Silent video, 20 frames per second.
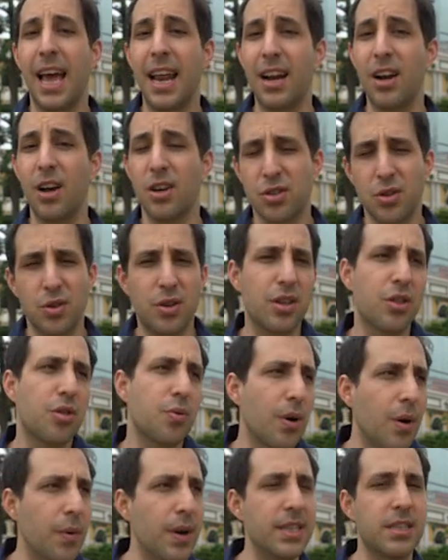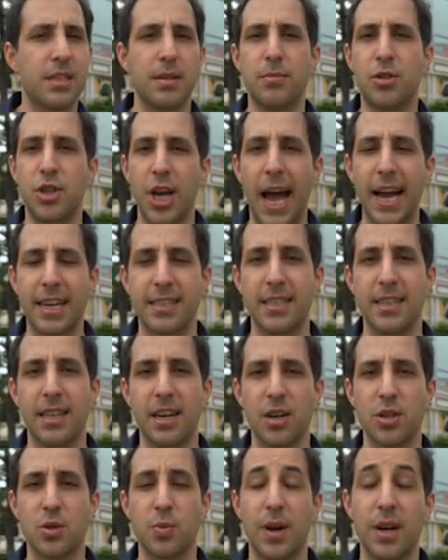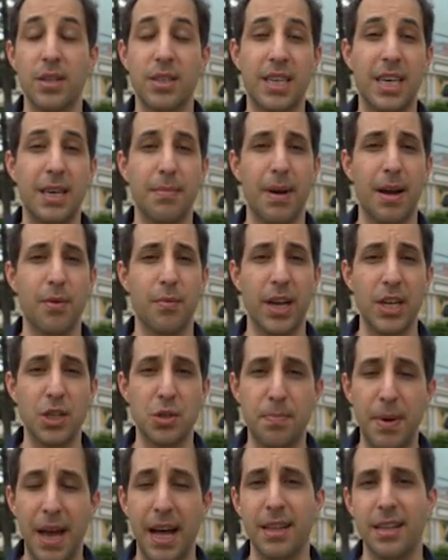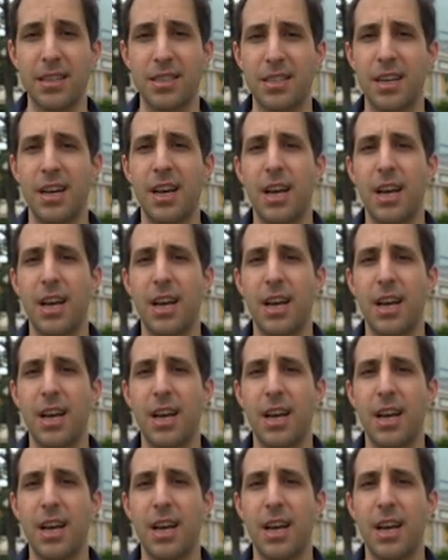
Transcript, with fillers: And it also could throw in some jacks in there as well to keep my range balanced.